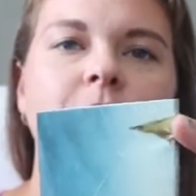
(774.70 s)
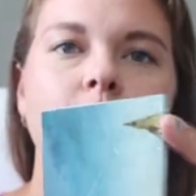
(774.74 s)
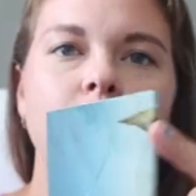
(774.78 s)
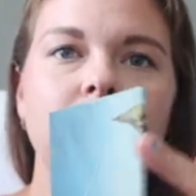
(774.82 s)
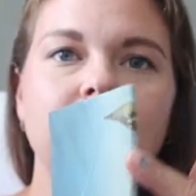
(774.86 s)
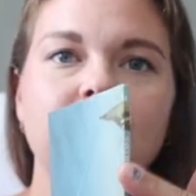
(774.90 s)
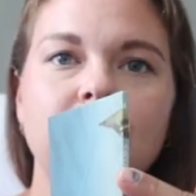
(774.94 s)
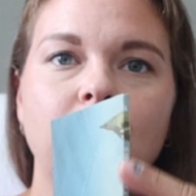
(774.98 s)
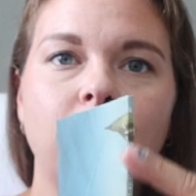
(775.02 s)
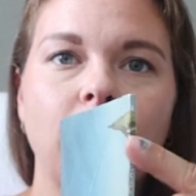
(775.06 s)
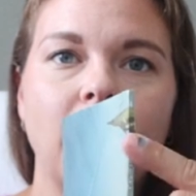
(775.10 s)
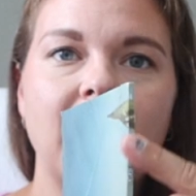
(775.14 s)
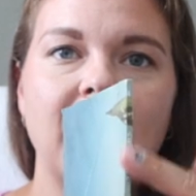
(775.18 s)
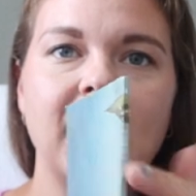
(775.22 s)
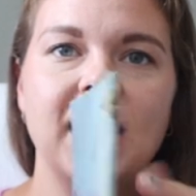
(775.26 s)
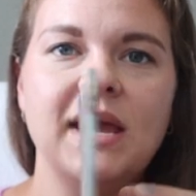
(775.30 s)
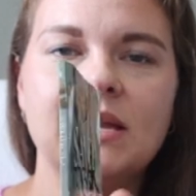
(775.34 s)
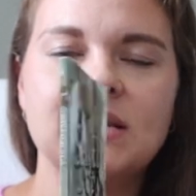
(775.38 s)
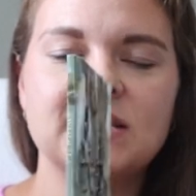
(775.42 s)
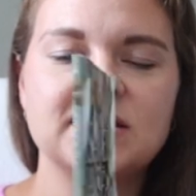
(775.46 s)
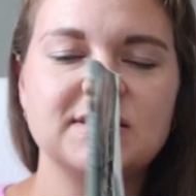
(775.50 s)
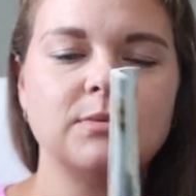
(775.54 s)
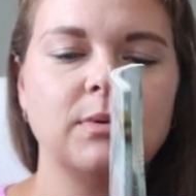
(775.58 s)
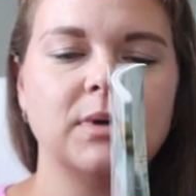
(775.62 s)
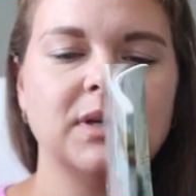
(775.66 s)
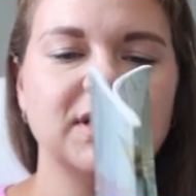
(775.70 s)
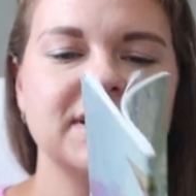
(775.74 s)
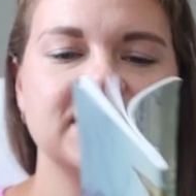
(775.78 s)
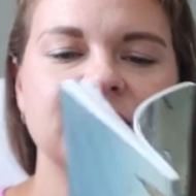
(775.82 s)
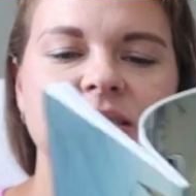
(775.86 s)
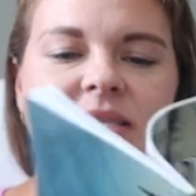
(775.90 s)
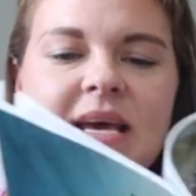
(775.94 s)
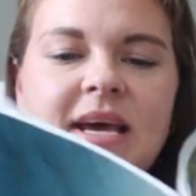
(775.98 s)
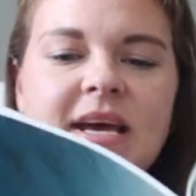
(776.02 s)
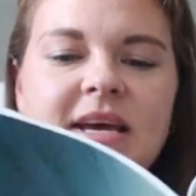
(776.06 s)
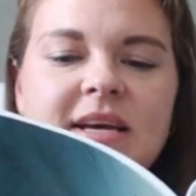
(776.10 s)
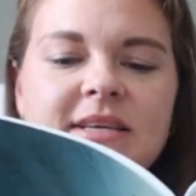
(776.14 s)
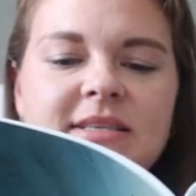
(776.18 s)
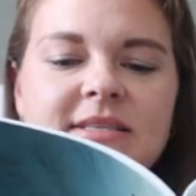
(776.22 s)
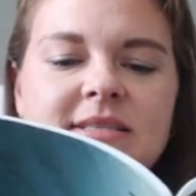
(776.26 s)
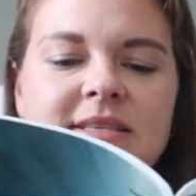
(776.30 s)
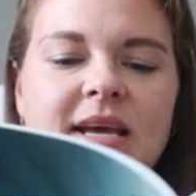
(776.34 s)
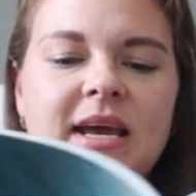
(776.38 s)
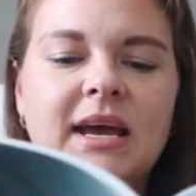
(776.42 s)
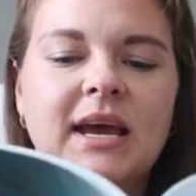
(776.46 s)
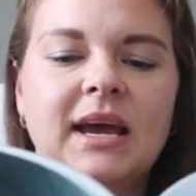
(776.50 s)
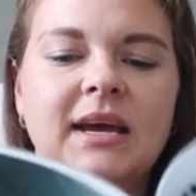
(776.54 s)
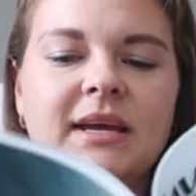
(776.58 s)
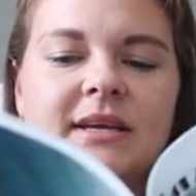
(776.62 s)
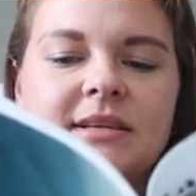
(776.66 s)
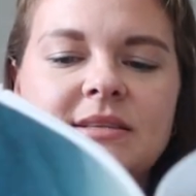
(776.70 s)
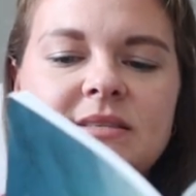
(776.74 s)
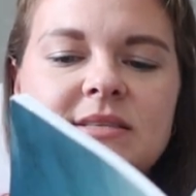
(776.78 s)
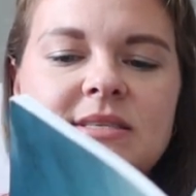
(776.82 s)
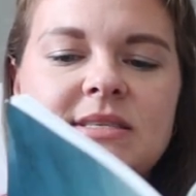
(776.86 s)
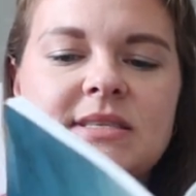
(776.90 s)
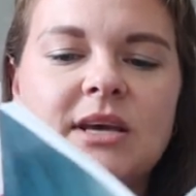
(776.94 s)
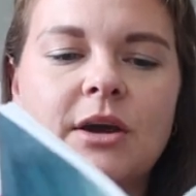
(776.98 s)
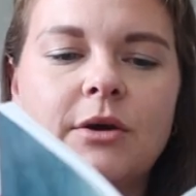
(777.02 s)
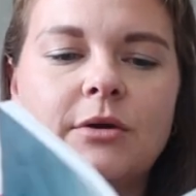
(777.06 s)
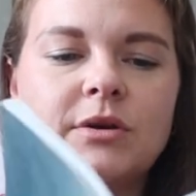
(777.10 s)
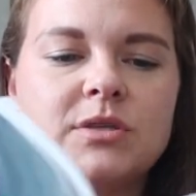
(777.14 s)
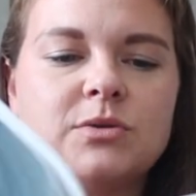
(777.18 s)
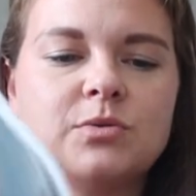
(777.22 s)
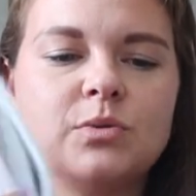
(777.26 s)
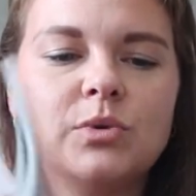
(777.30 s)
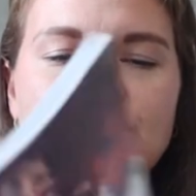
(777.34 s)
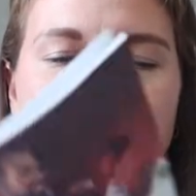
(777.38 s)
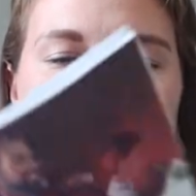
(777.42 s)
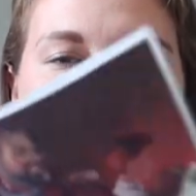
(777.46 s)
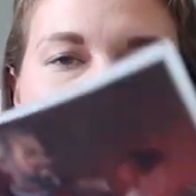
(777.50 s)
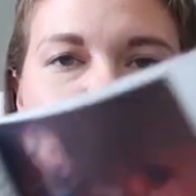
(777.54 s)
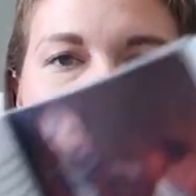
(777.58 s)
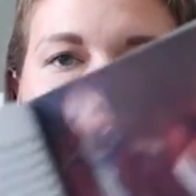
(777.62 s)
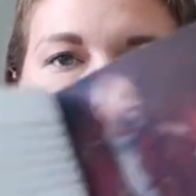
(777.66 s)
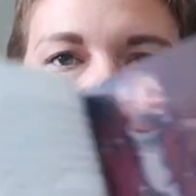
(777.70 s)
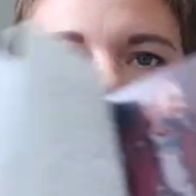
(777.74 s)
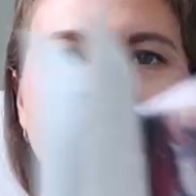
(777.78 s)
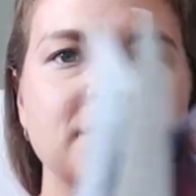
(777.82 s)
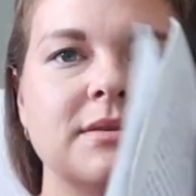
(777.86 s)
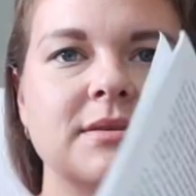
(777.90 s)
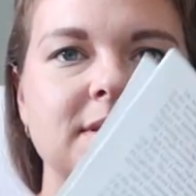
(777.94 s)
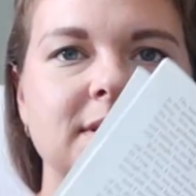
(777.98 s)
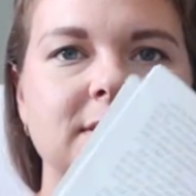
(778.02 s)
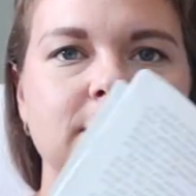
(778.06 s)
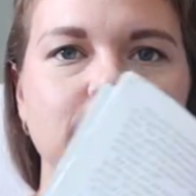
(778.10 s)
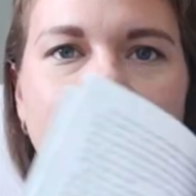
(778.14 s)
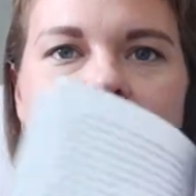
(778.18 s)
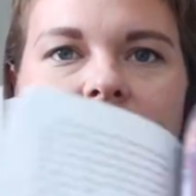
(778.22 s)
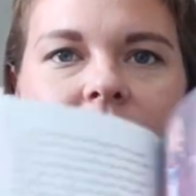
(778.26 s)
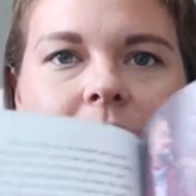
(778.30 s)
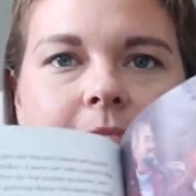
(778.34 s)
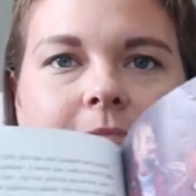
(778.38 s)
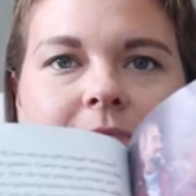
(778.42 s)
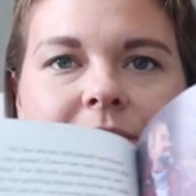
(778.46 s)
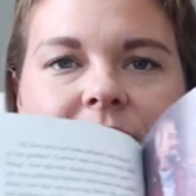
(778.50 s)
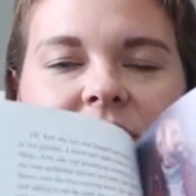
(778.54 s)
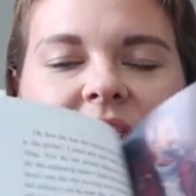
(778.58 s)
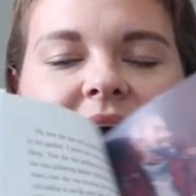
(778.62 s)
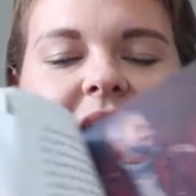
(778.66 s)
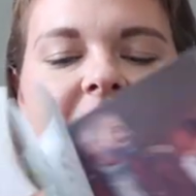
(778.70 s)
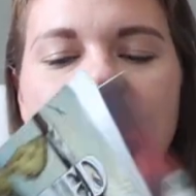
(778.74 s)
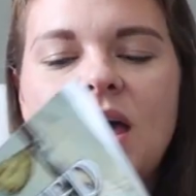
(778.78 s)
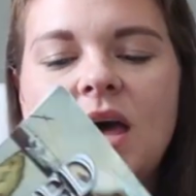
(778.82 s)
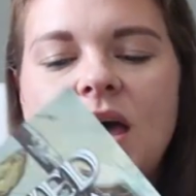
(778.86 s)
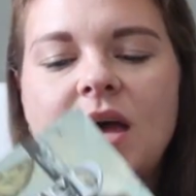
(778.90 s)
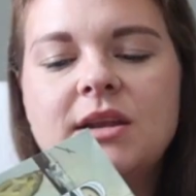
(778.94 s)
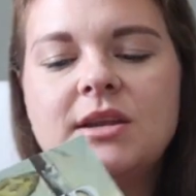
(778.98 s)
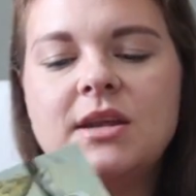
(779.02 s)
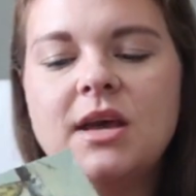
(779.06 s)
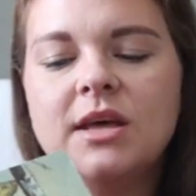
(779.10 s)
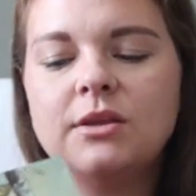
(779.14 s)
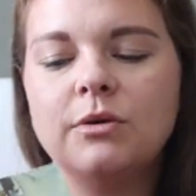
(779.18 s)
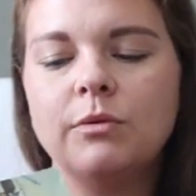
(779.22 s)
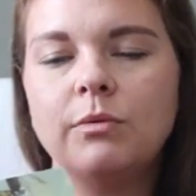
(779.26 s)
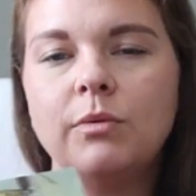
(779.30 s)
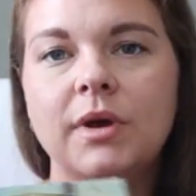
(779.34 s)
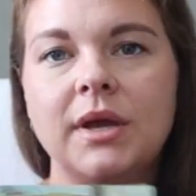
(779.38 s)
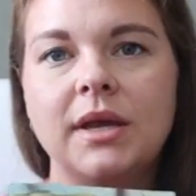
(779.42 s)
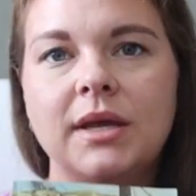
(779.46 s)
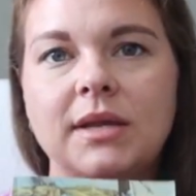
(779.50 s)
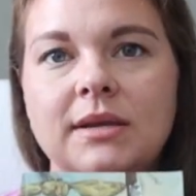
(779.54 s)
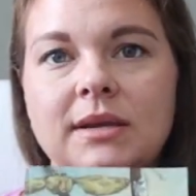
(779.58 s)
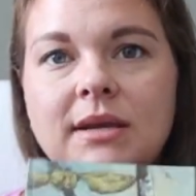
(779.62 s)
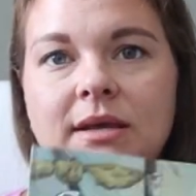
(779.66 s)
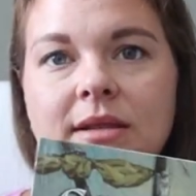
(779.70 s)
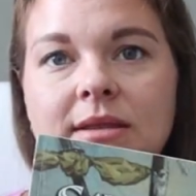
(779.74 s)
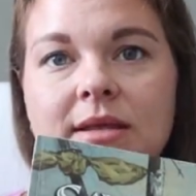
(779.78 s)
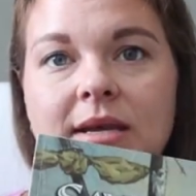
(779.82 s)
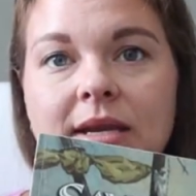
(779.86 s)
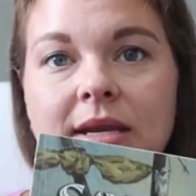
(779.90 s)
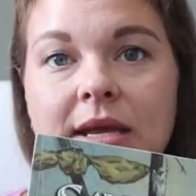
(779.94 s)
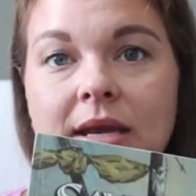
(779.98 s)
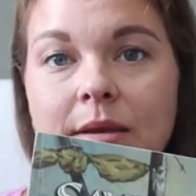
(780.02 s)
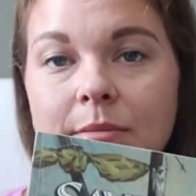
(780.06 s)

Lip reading: 4th grade is what it says, and so it's real short and sweet. Another one that